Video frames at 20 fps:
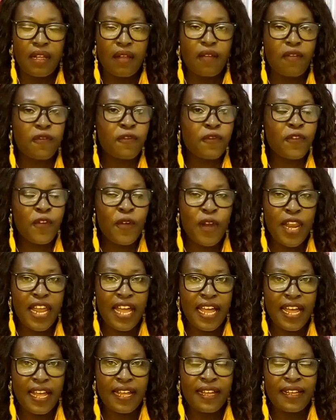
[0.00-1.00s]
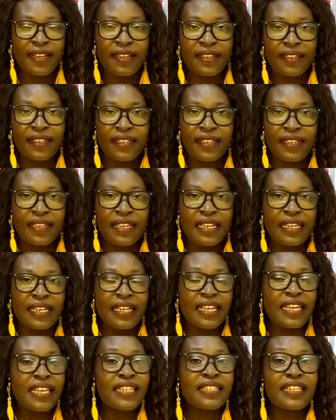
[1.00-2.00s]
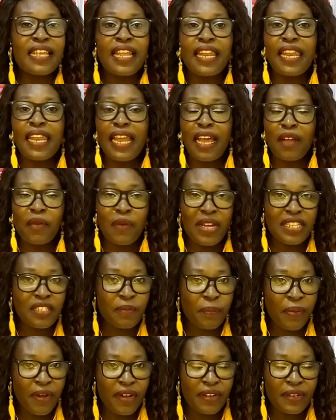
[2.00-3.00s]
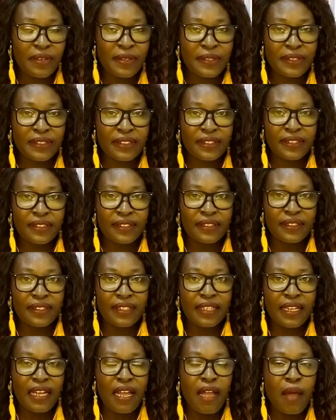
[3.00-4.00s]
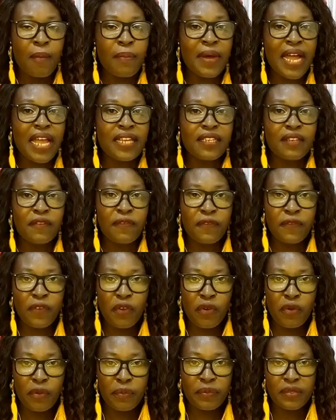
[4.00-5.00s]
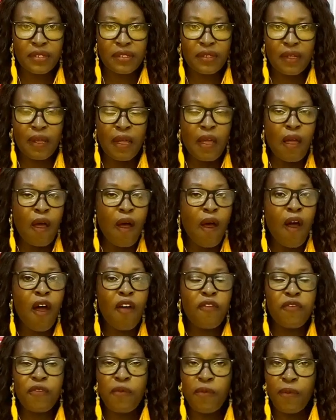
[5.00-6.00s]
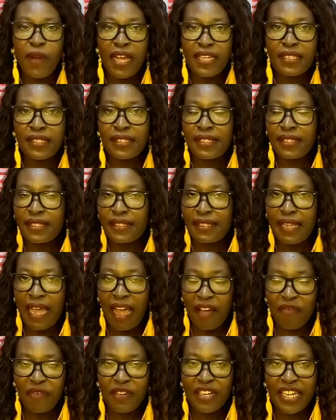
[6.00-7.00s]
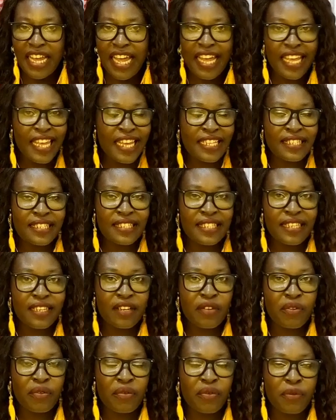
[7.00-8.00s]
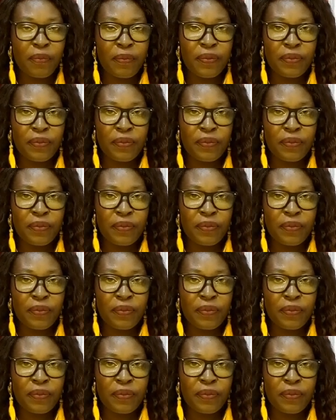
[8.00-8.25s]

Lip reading: Fula is a language spoken by the Fungs of West African ethnic group.